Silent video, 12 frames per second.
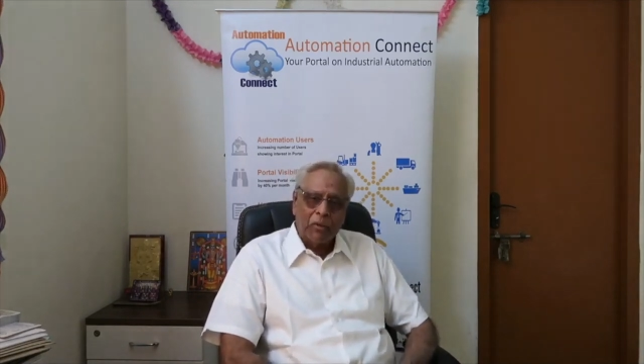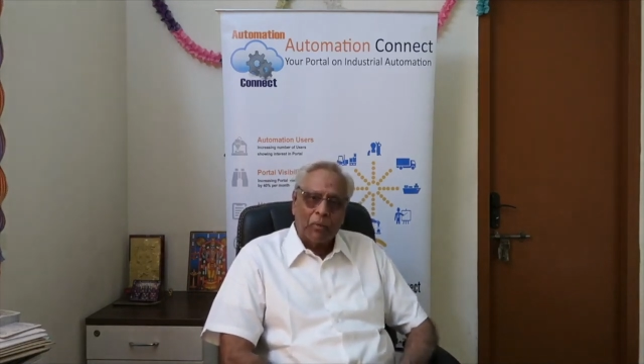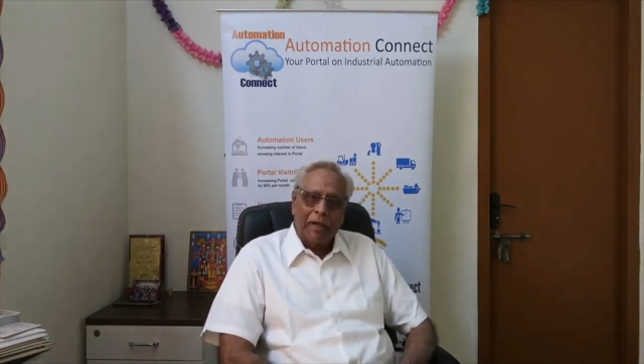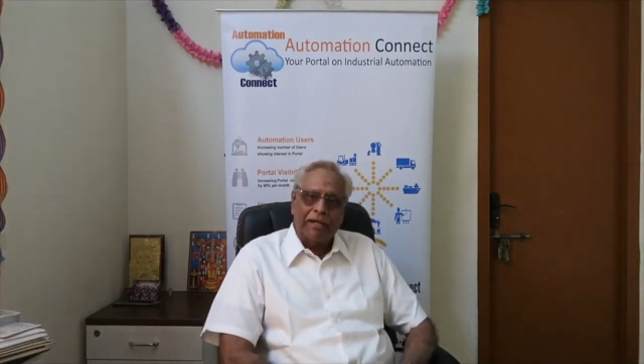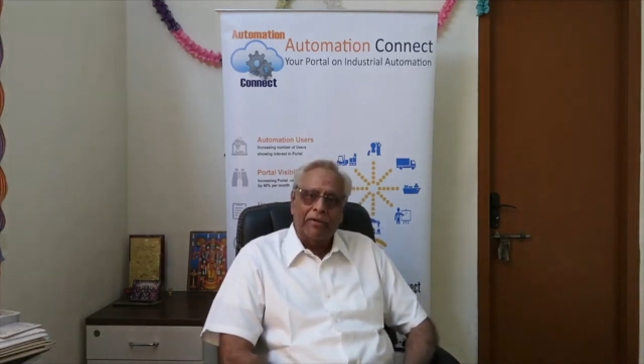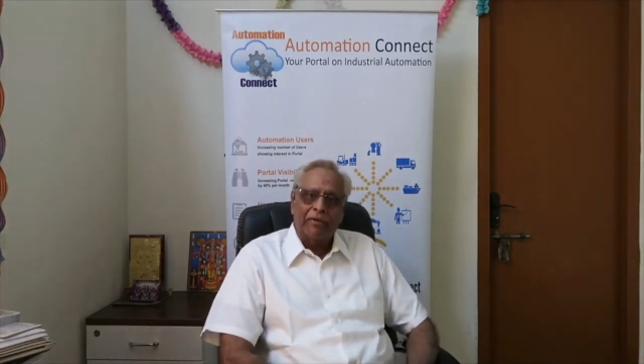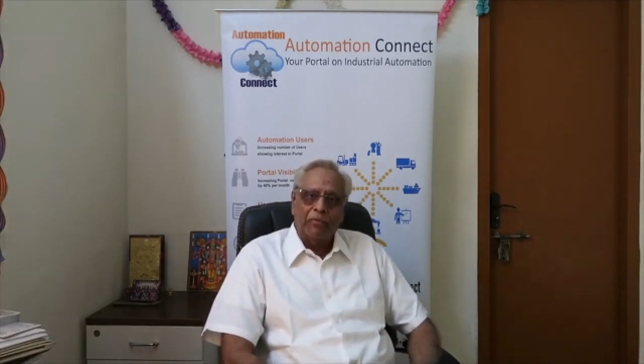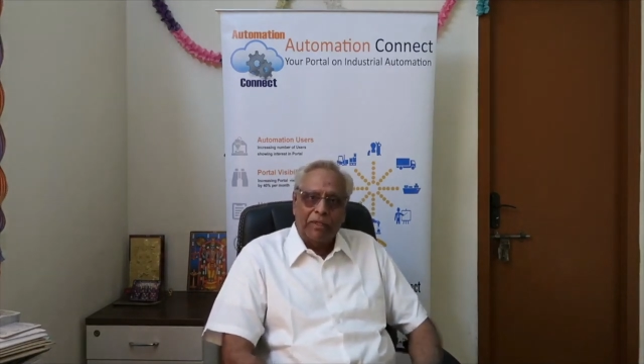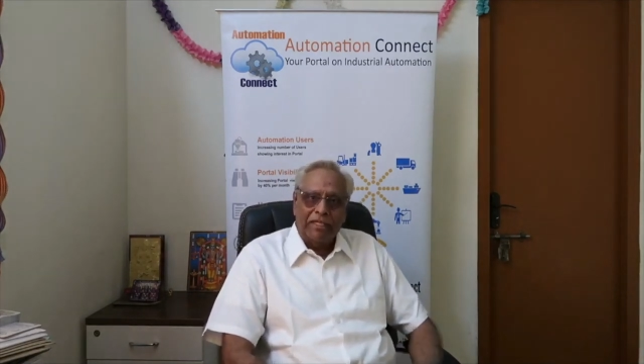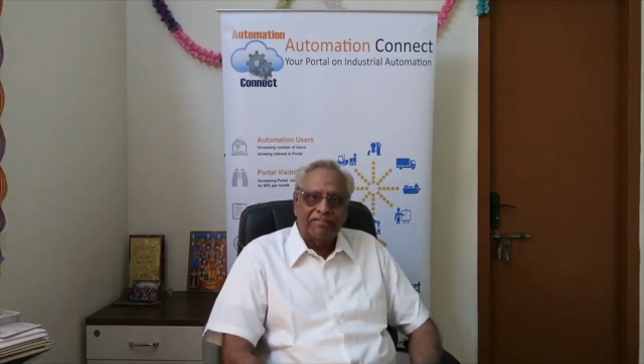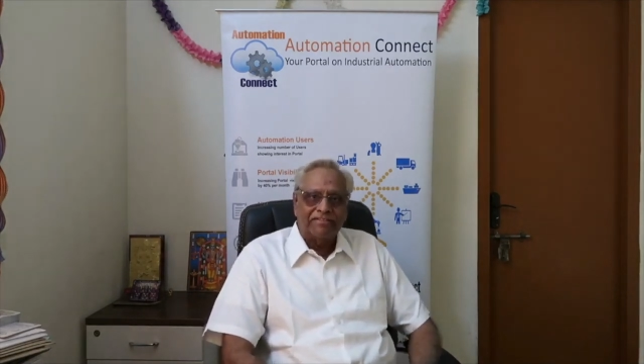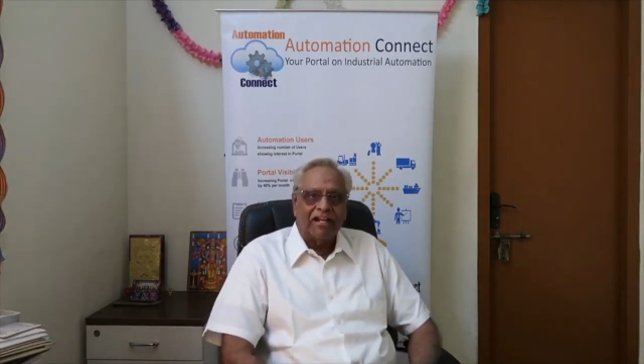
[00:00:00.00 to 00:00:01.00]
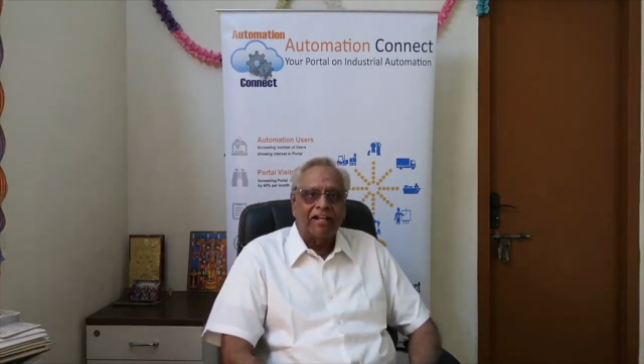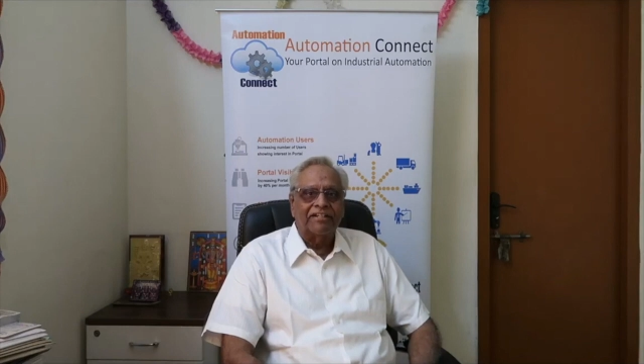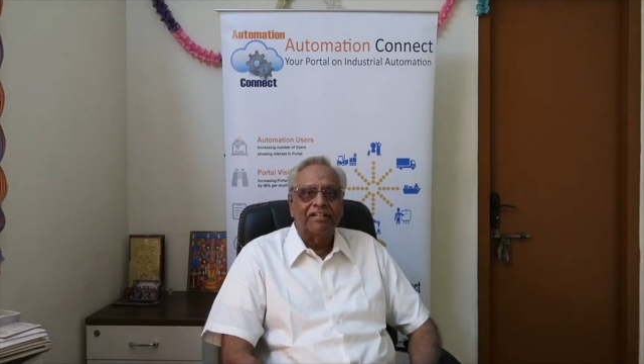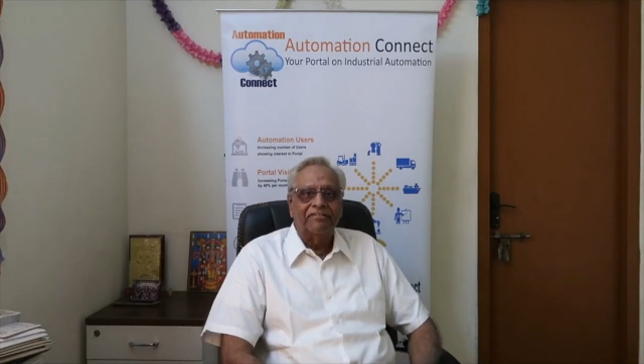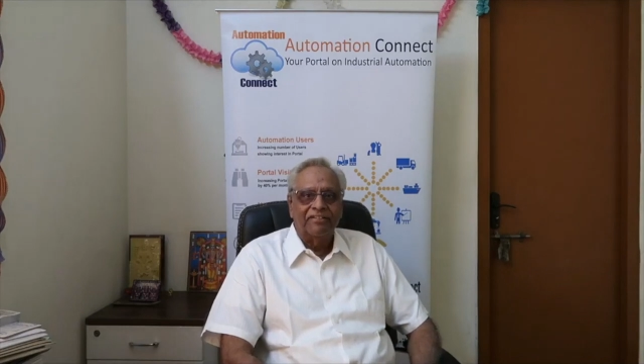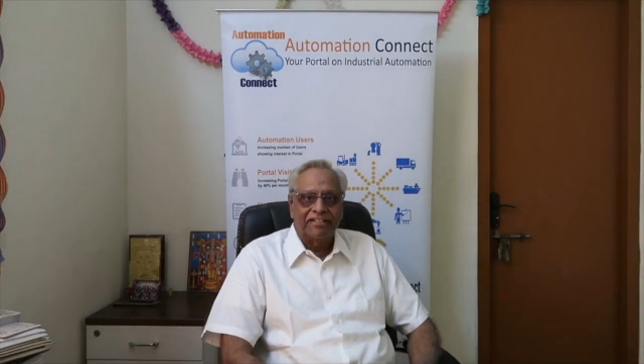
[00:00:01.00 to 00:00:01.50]
when we
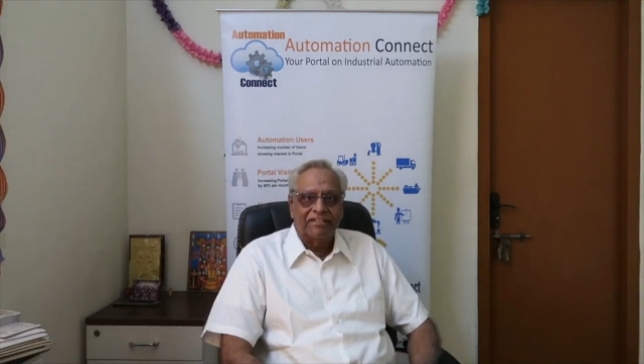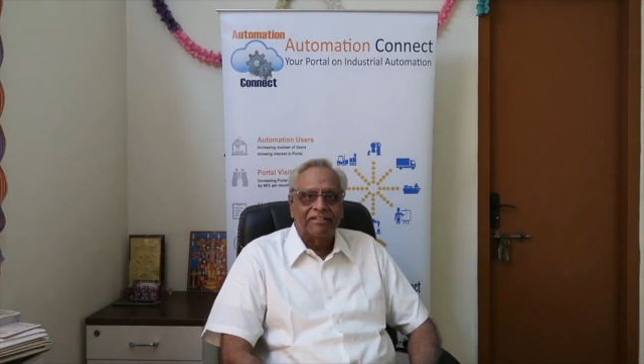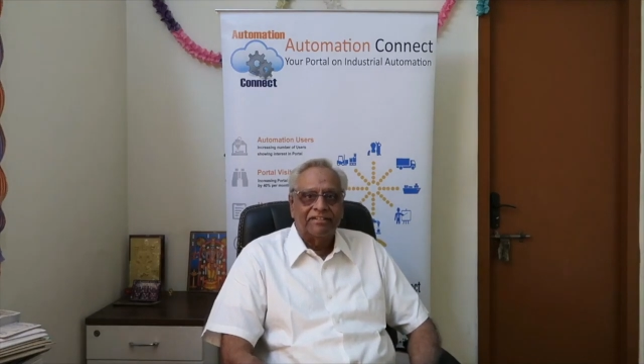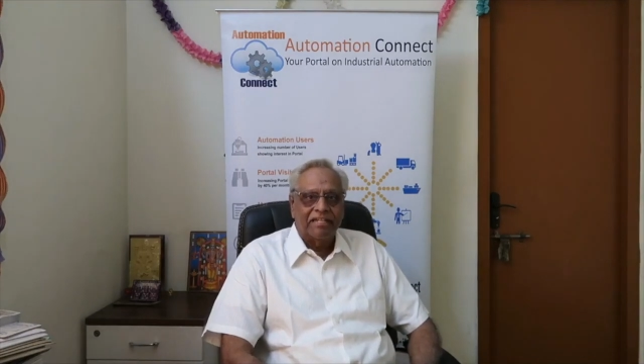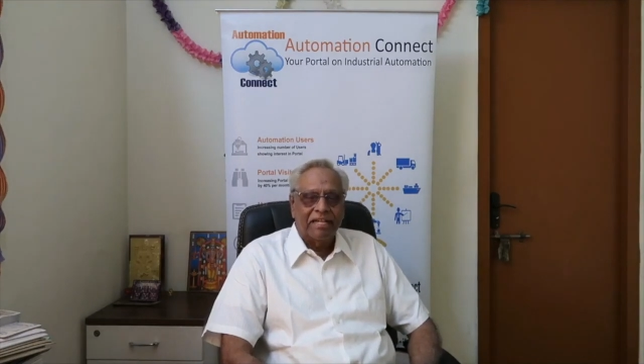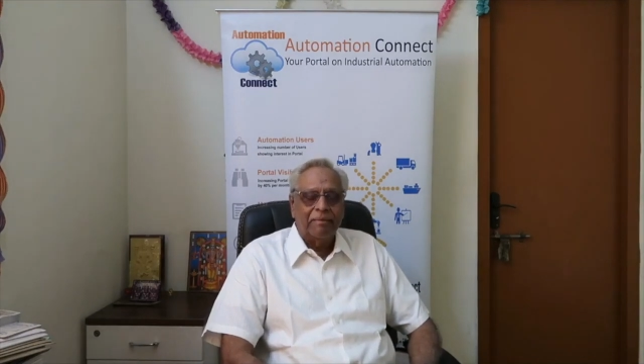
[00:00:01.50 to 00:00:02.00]
started with the